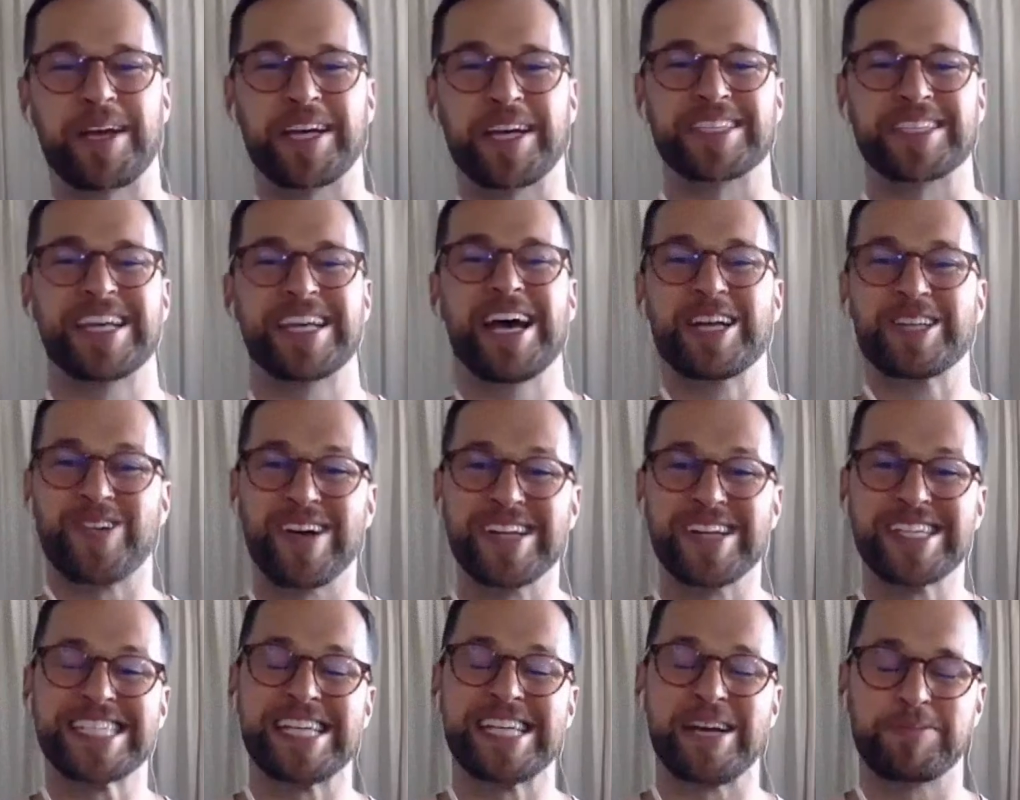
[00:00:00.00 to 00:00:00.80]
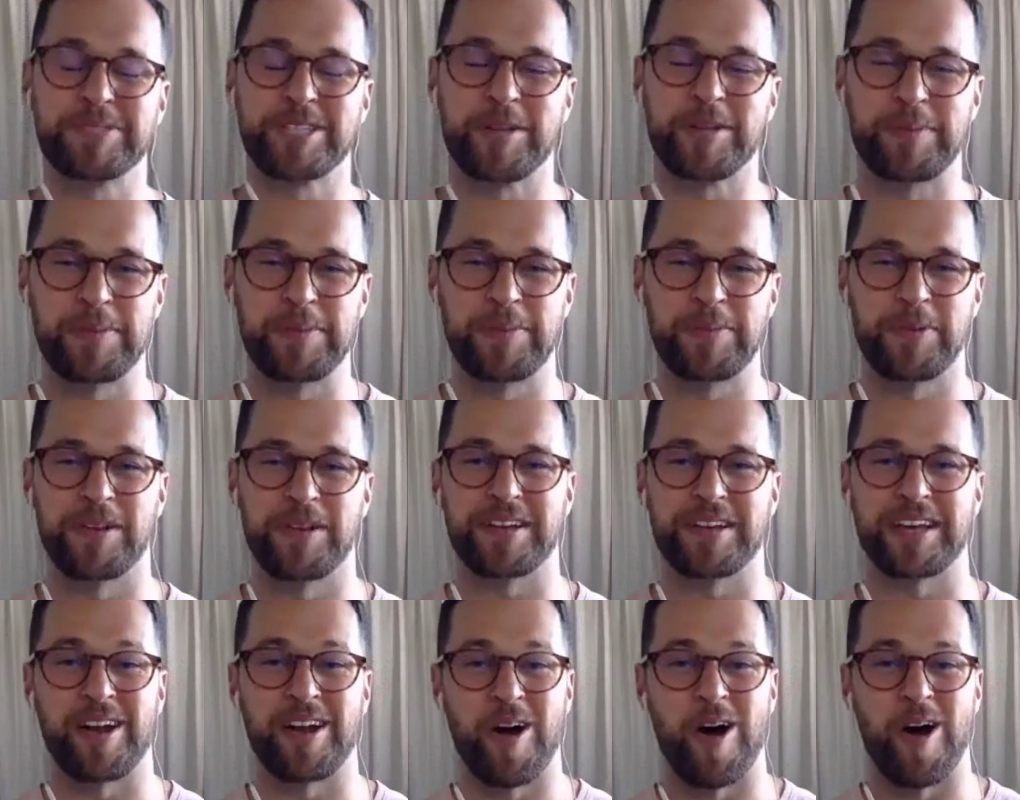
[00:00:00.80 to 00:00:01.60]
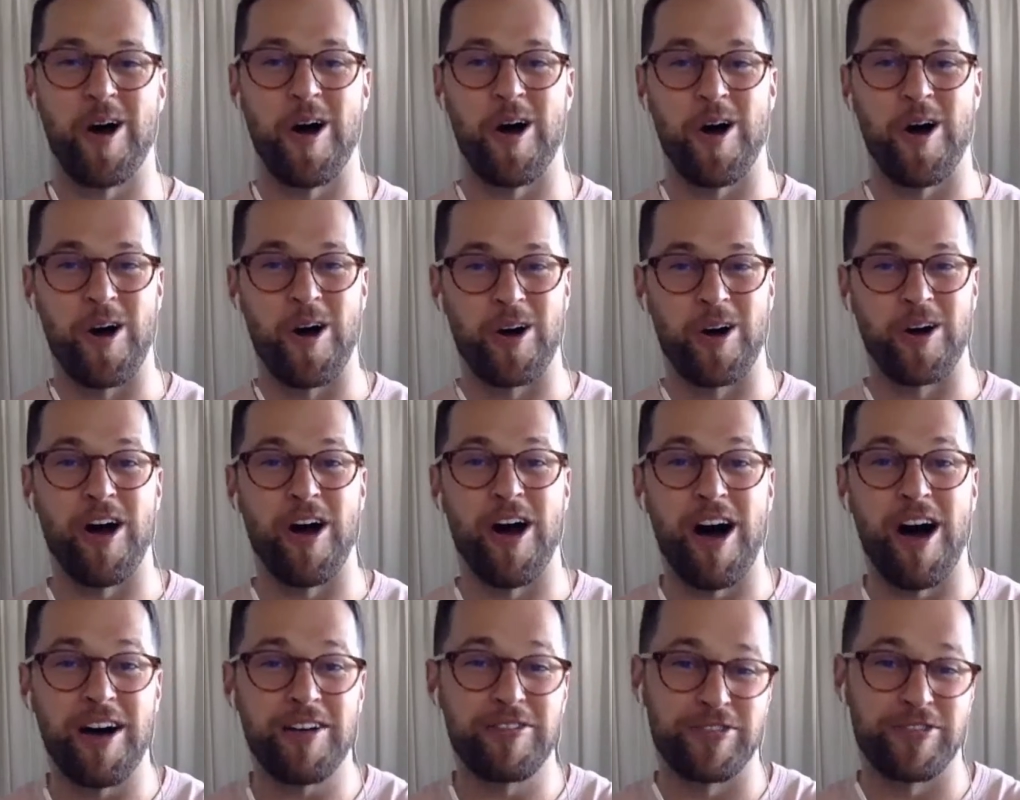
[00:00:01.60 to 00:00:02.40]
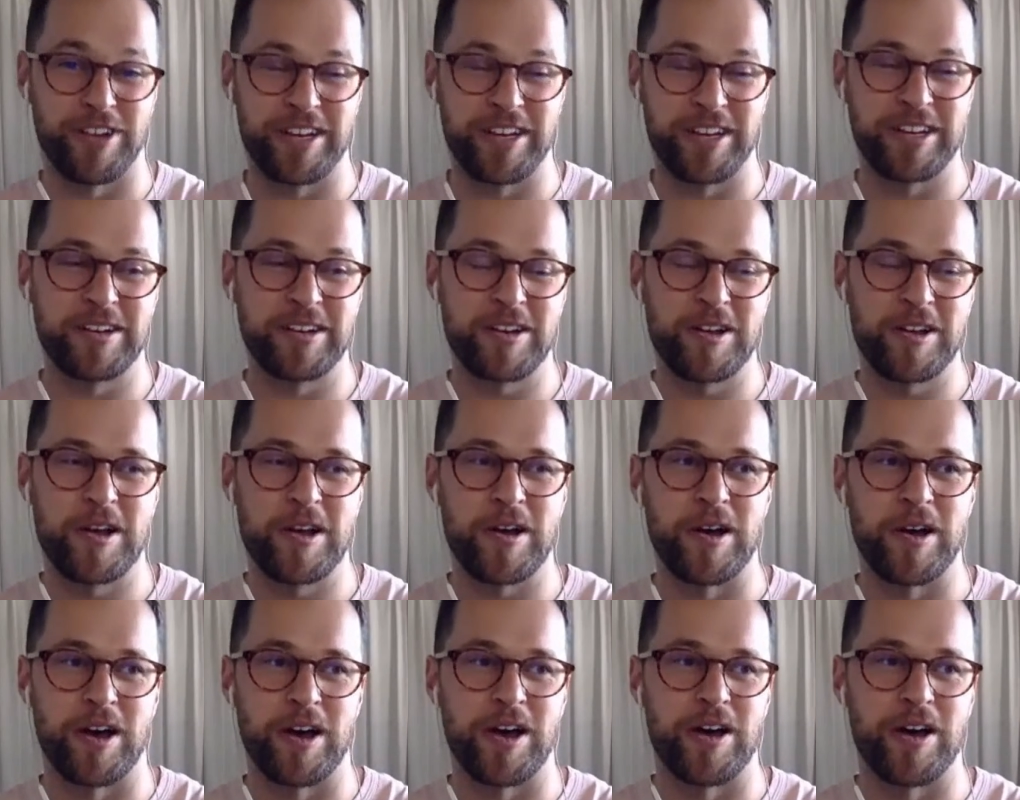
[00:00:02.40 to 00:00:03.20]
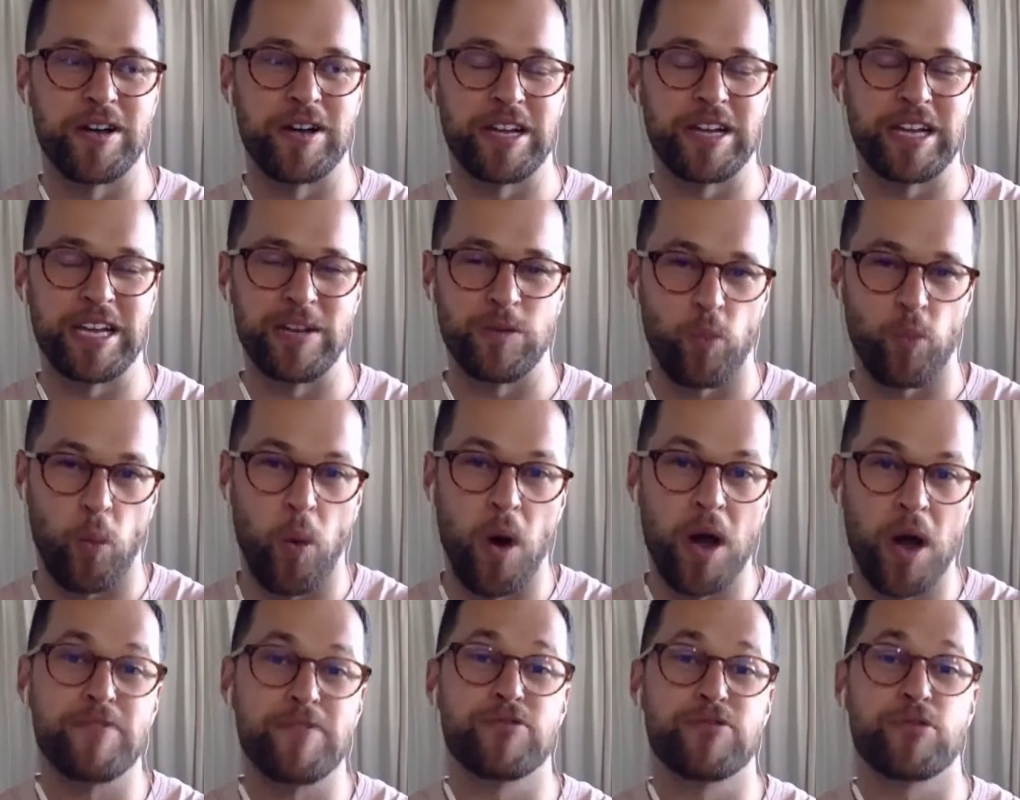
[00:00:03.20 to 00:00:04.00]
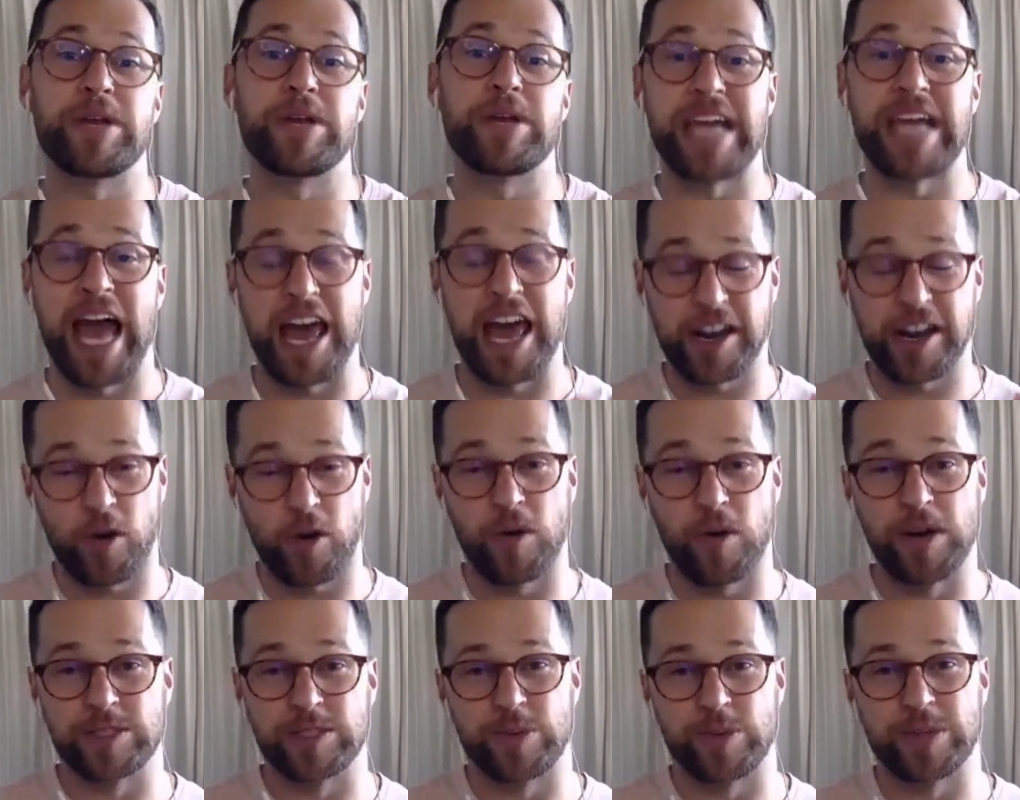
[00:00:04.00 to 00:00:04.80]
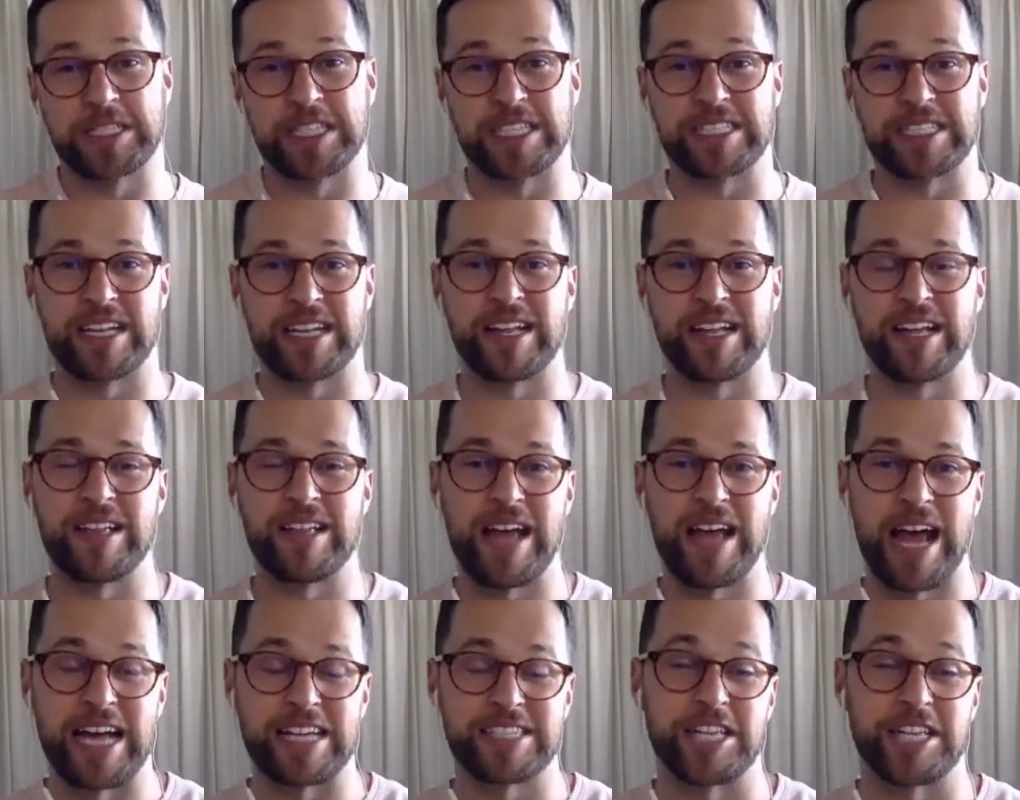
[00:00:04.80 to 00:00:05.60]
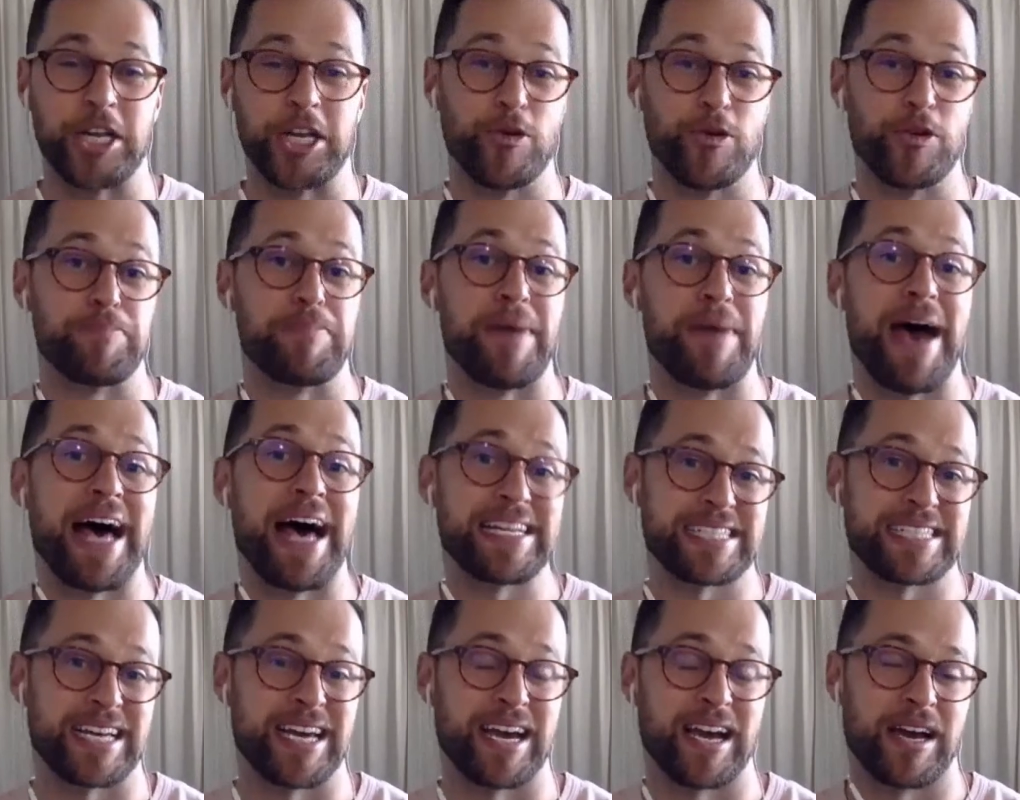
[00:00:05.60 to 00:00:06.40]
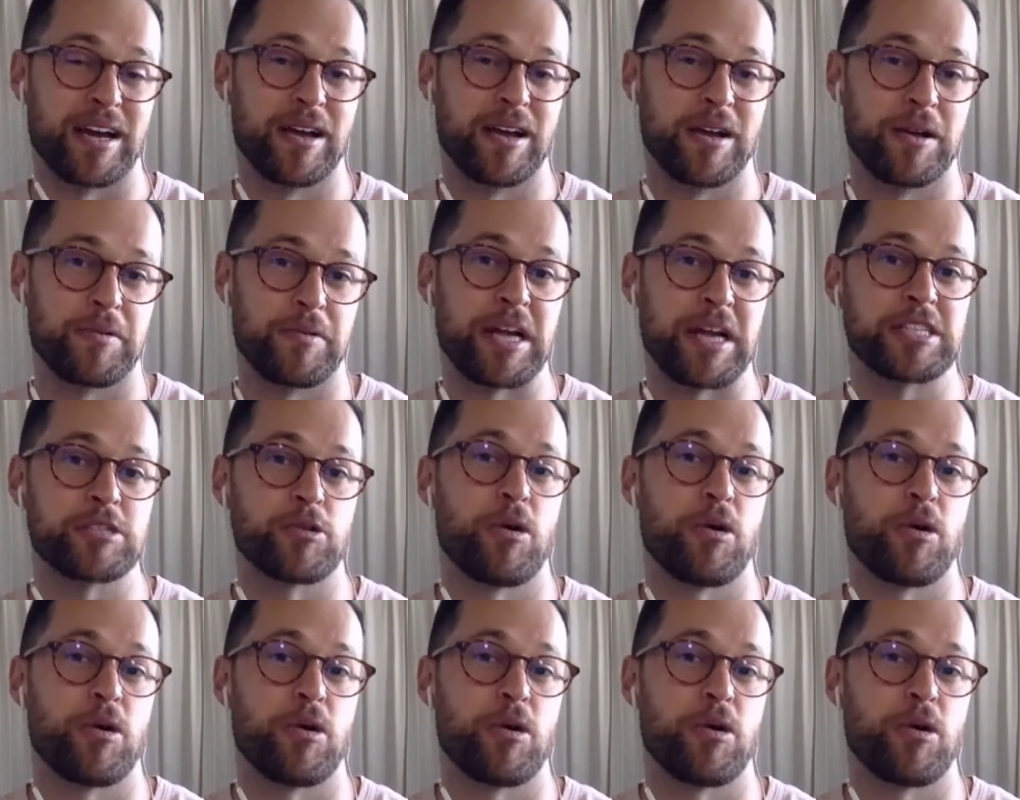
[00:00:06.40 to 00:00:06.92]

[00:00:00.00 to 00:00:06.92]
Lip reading: because twice exceptional people are often in one of three categories, which has to do with masking, right?